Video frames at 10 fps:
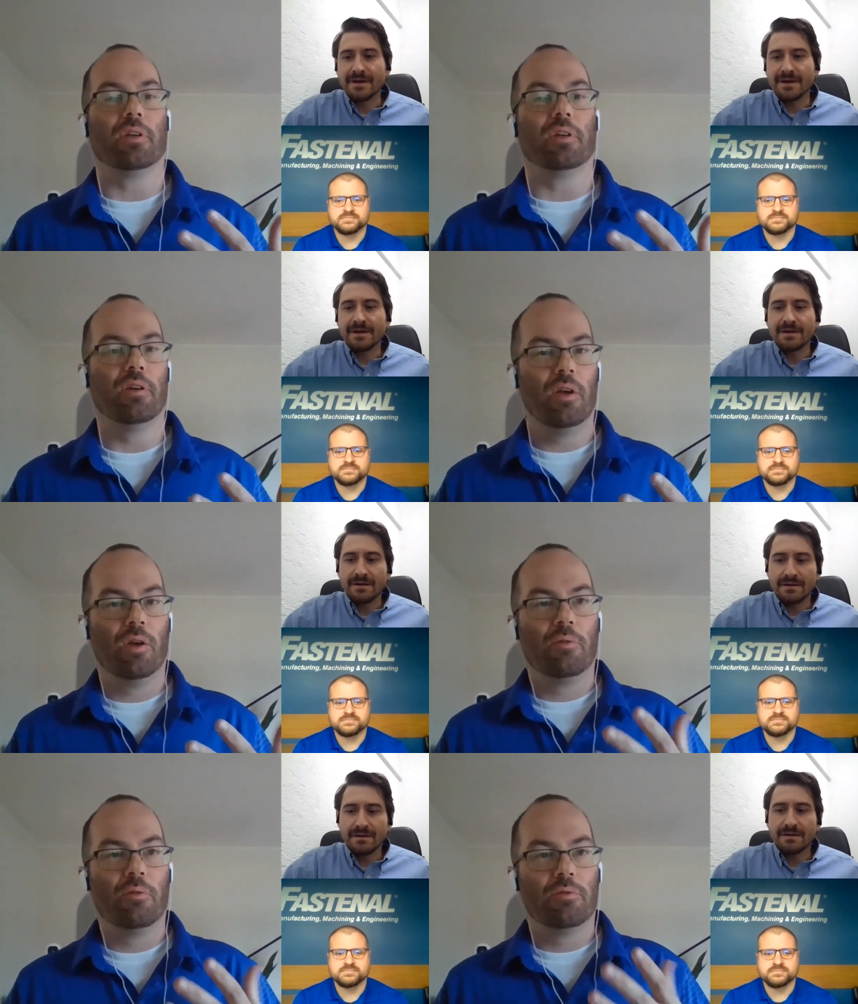Speaker 1: to
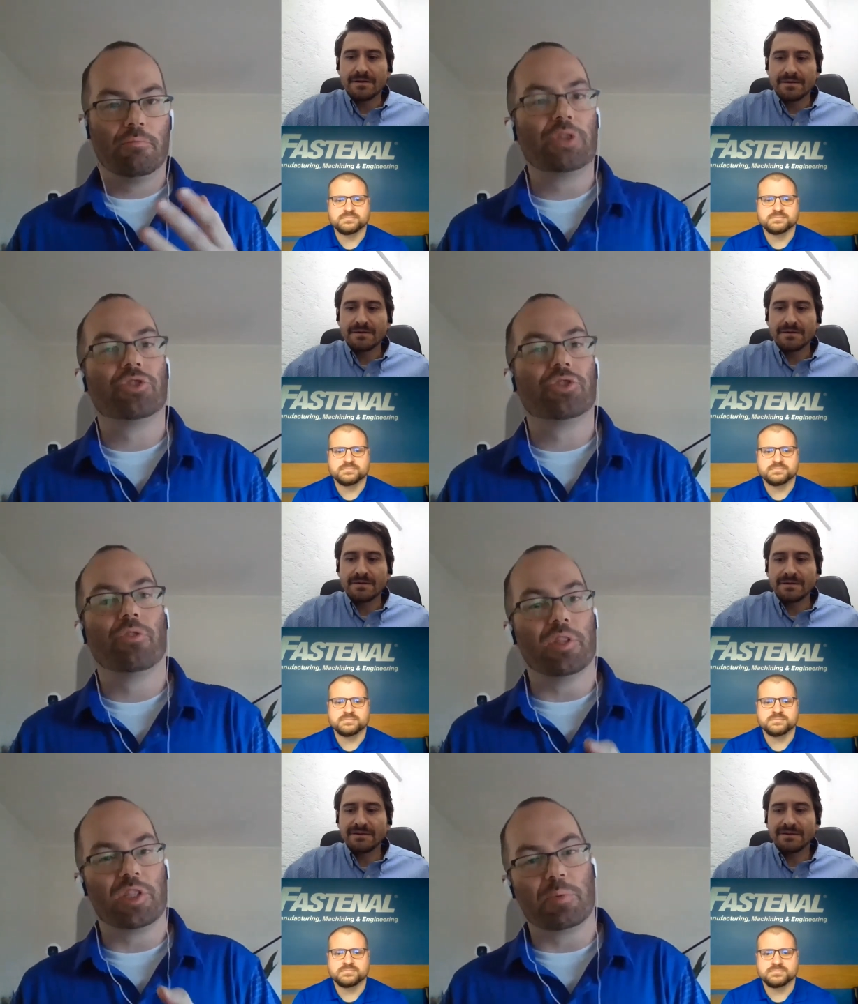make
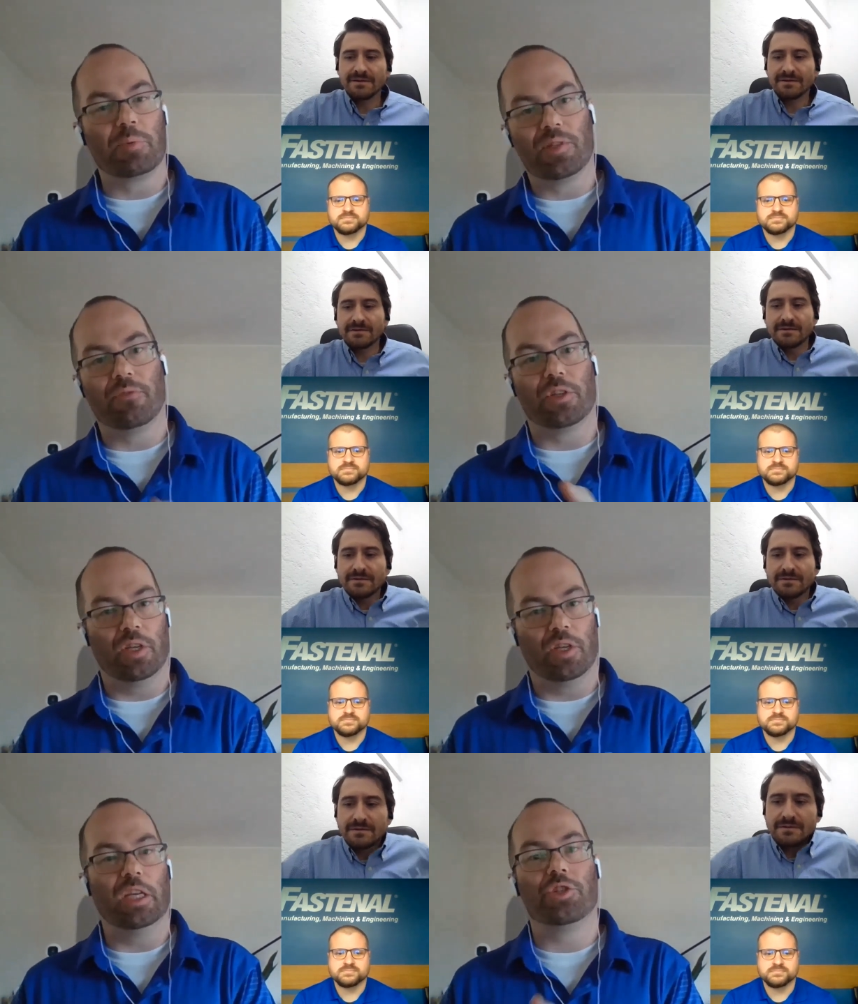sure that it's
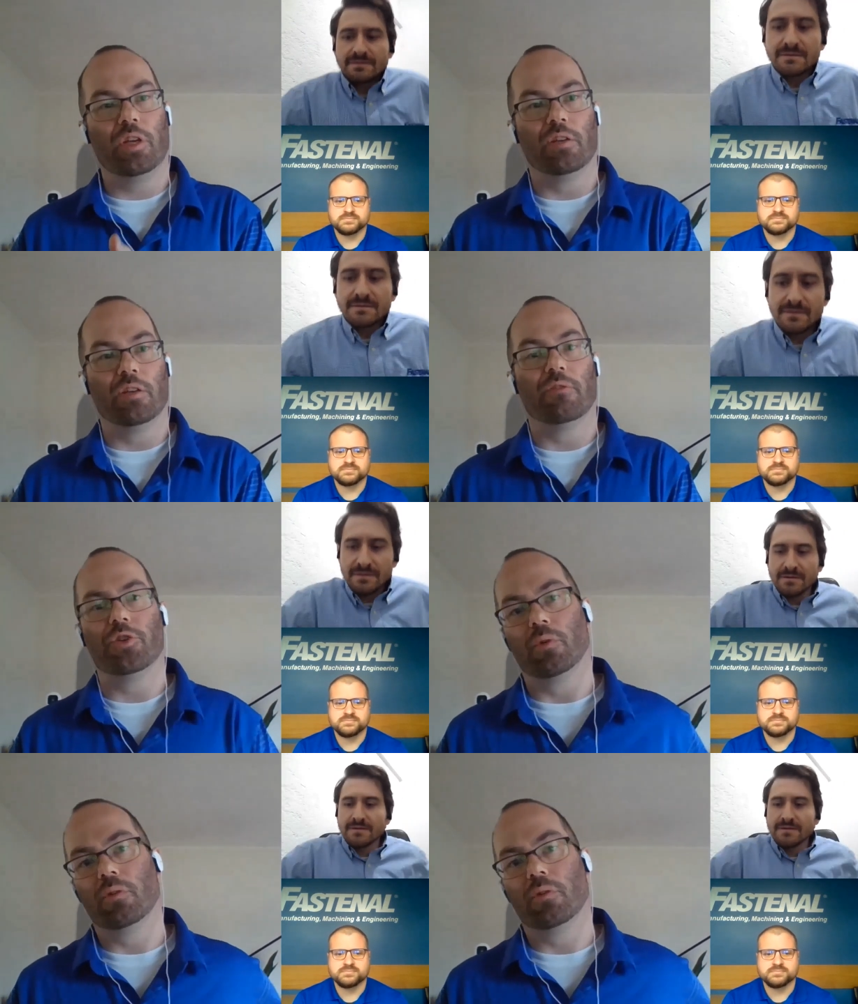specific to each
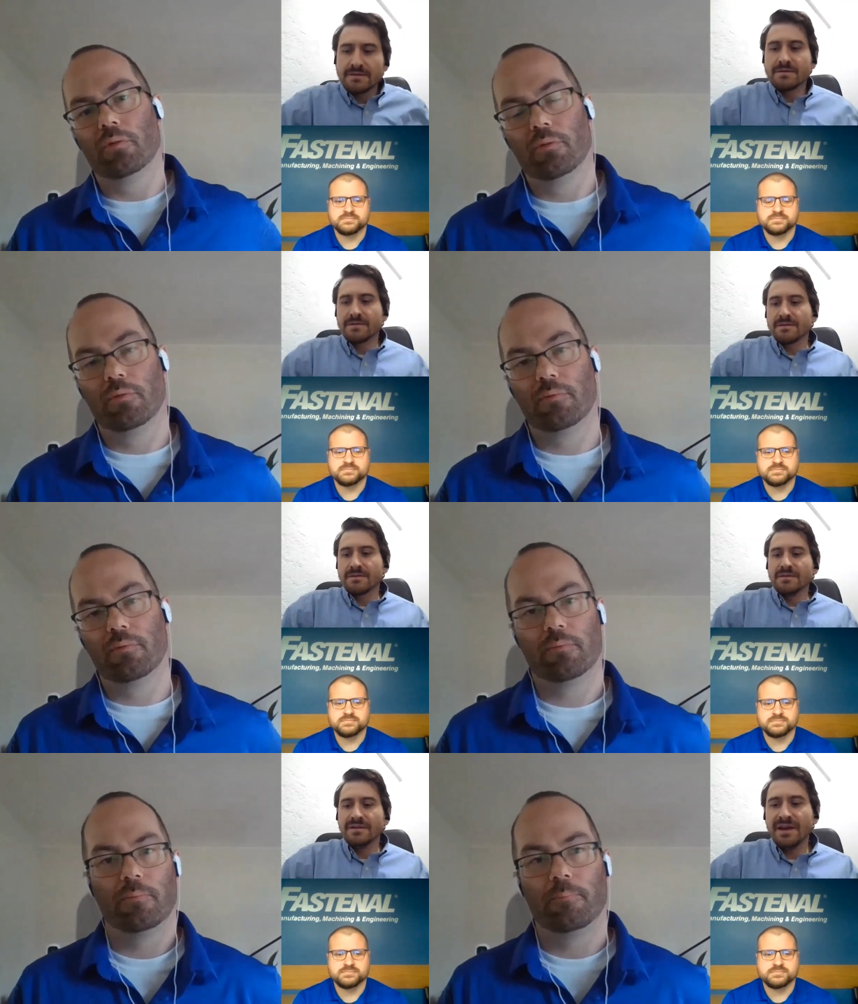individual.
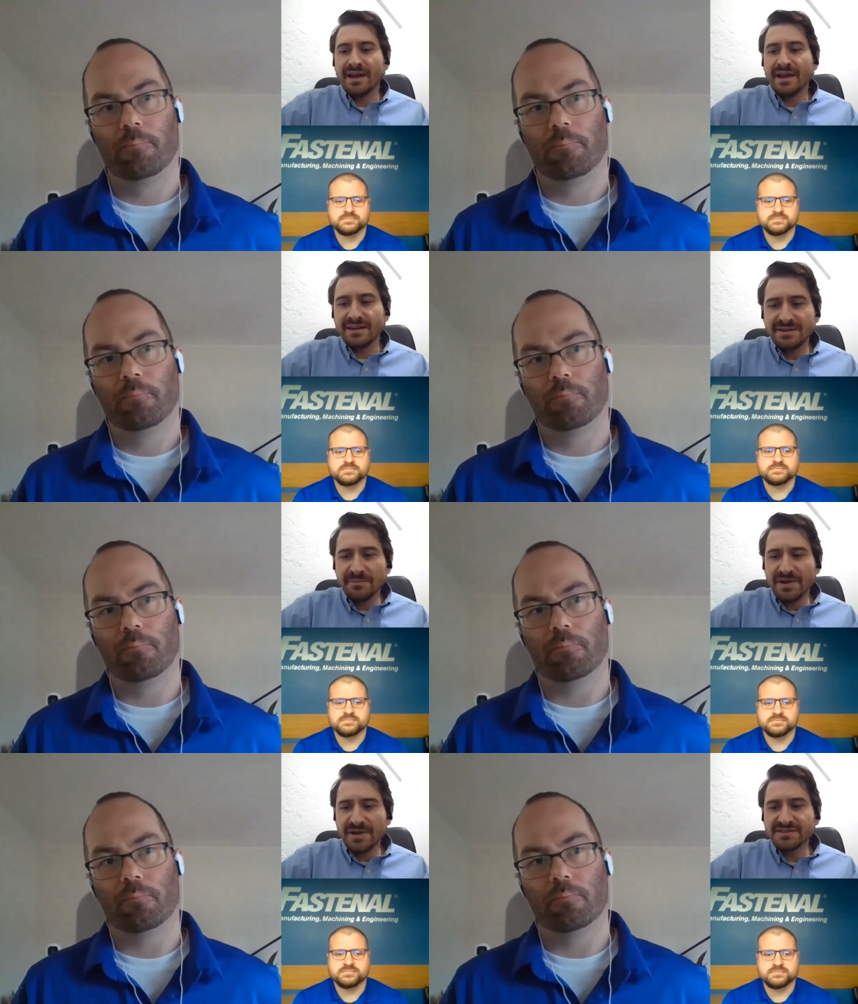
Speaker 2: Yeah, it
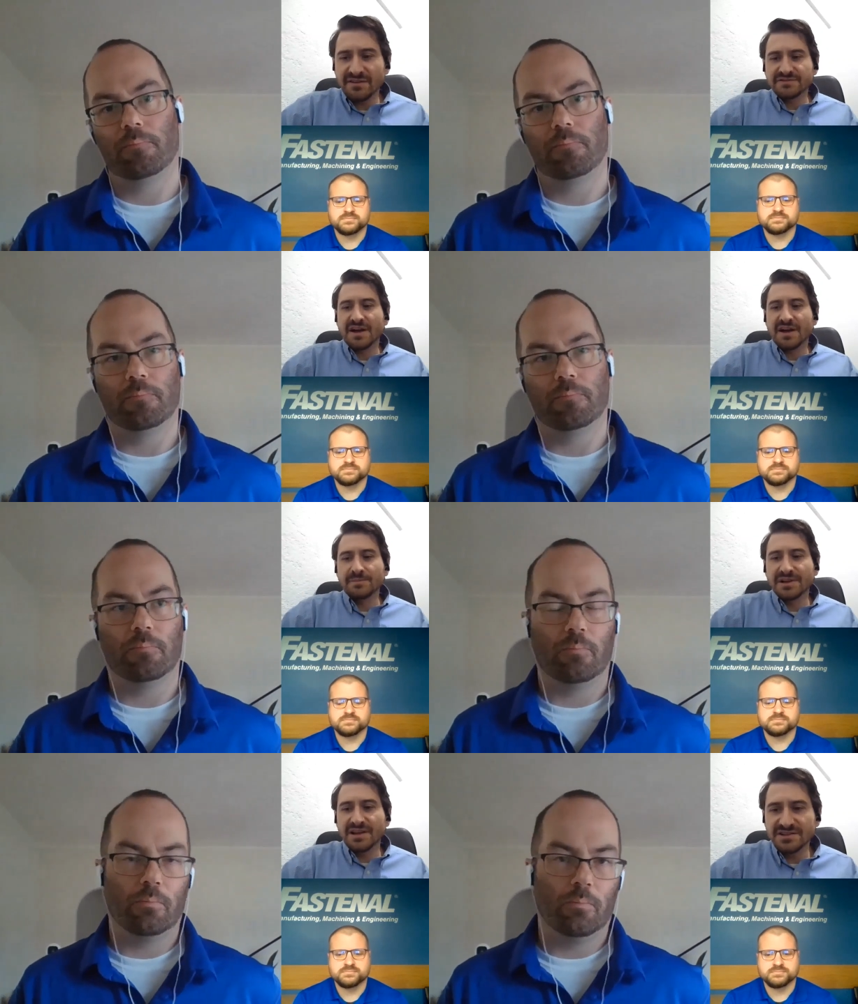depends of the
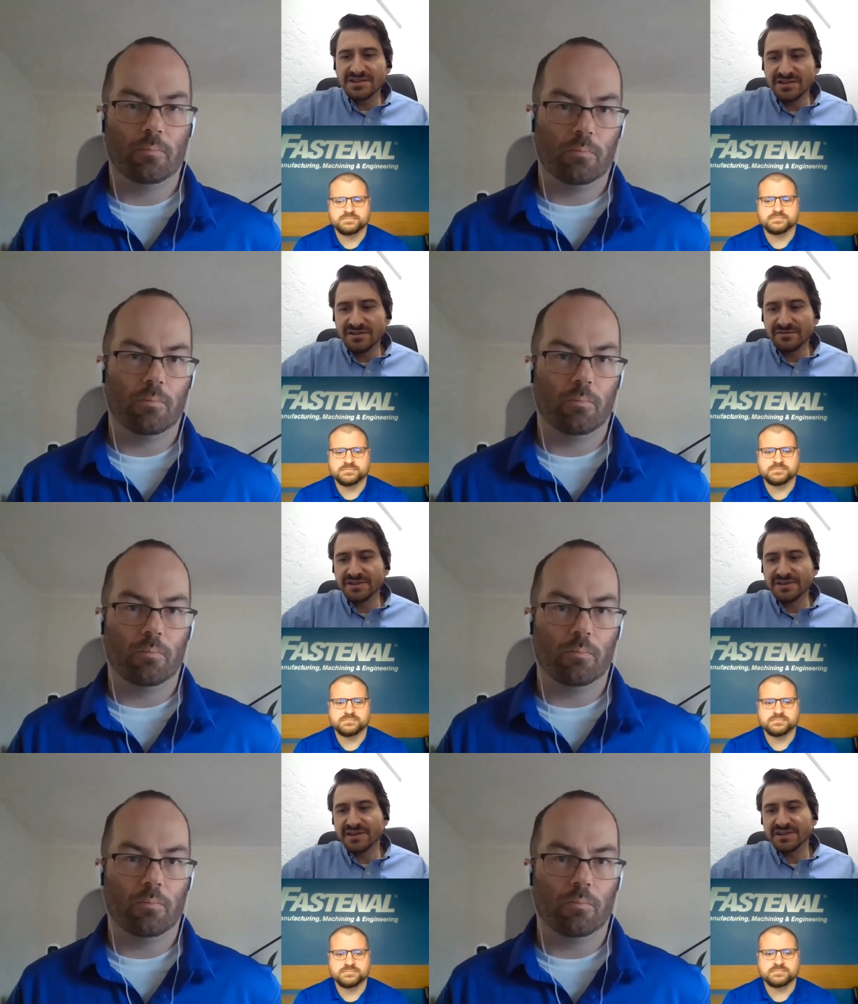application
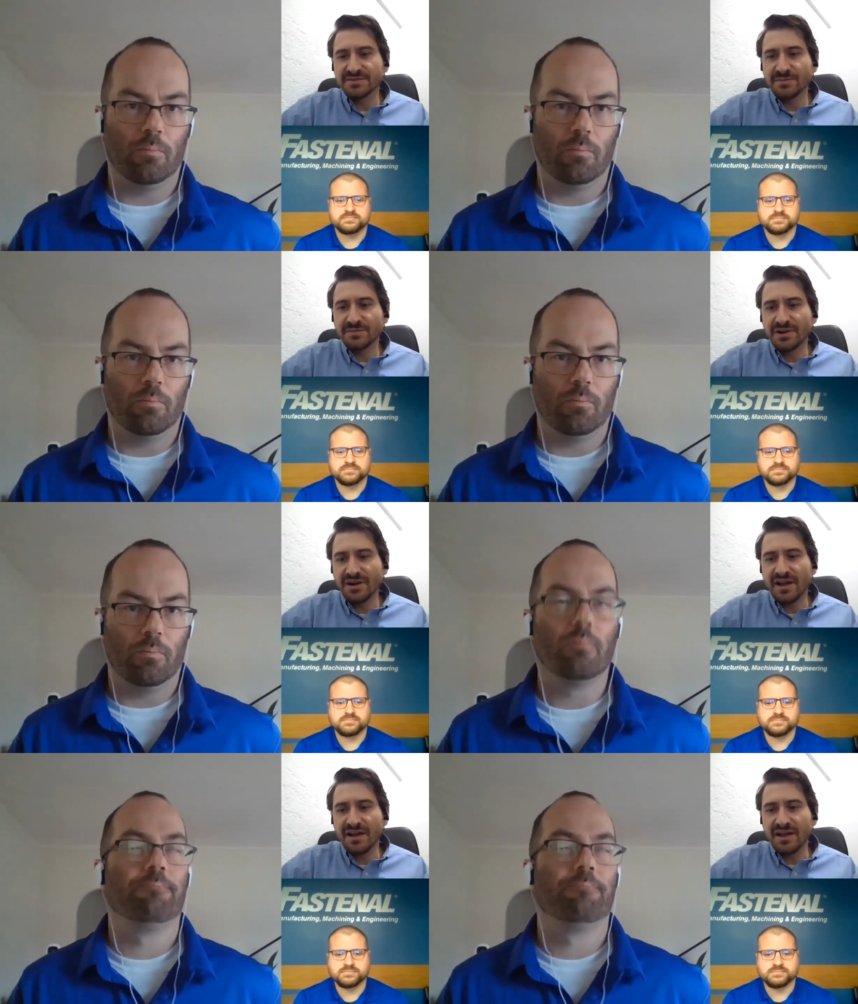of the
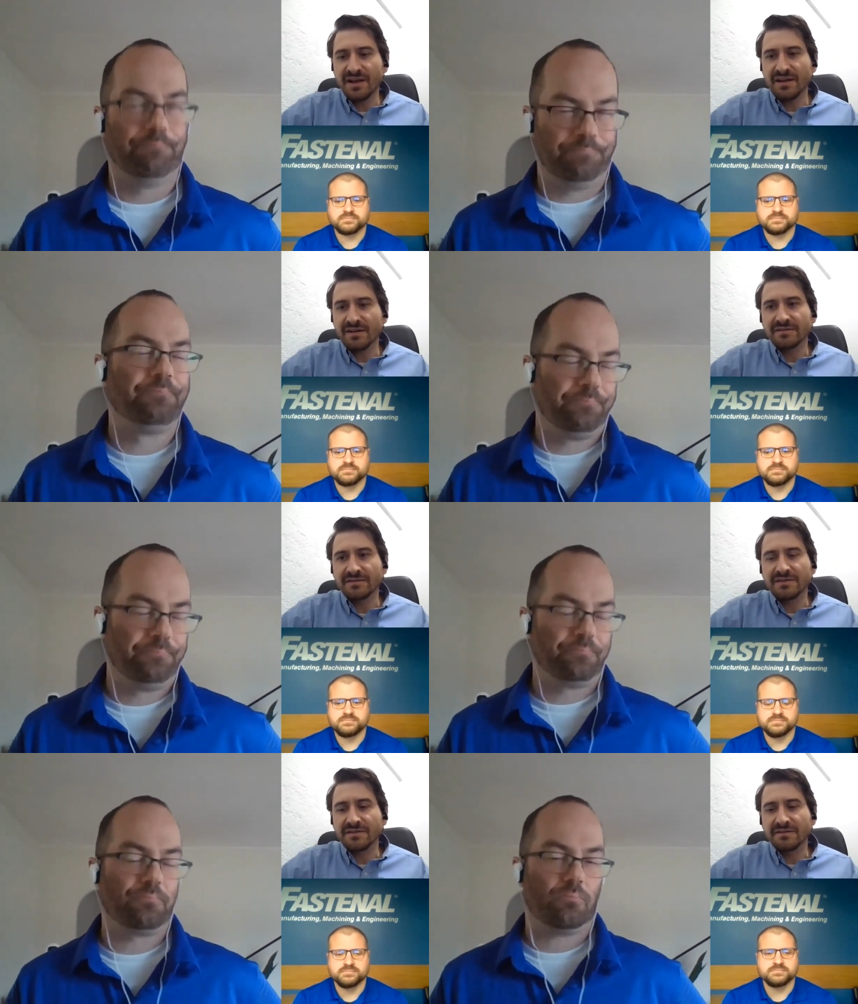customer. Uh,
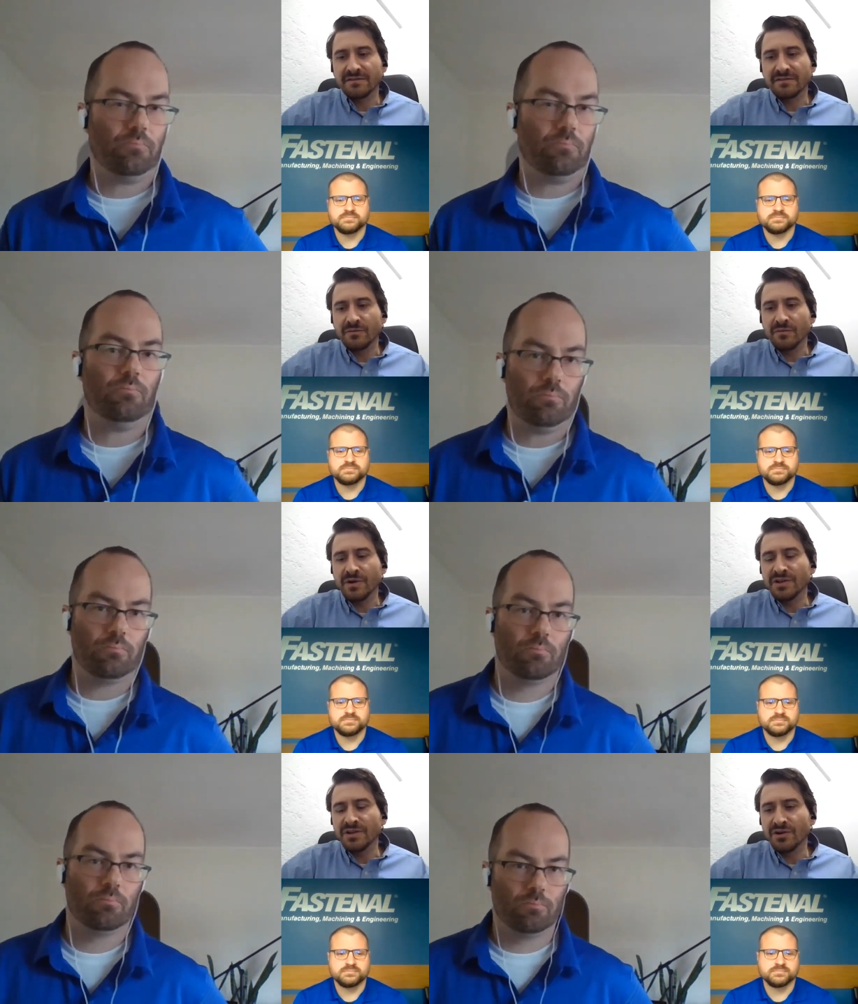the, we